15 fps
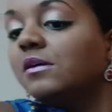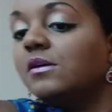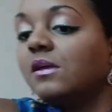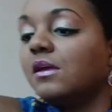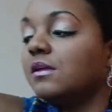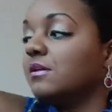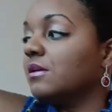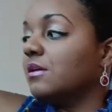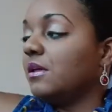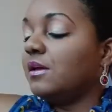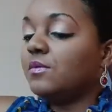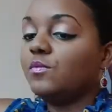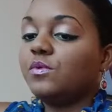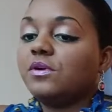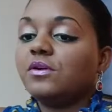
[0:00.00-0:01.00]
And
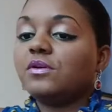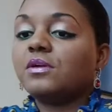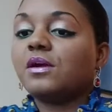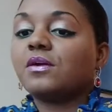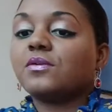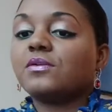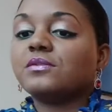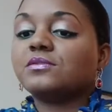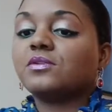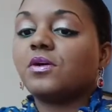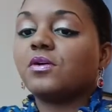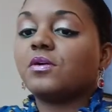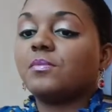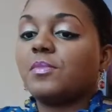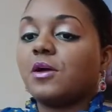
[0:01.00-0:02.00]
again, we are not going to
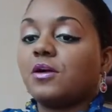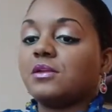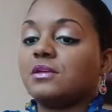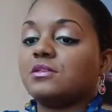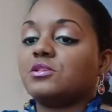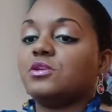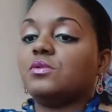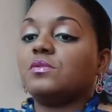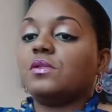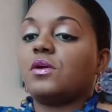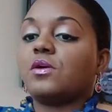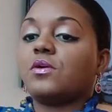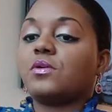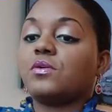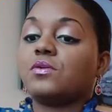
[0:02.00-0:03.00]
talk about it too
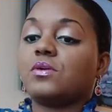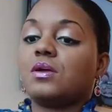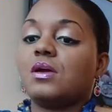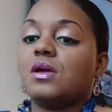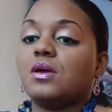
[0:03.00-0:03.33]
long.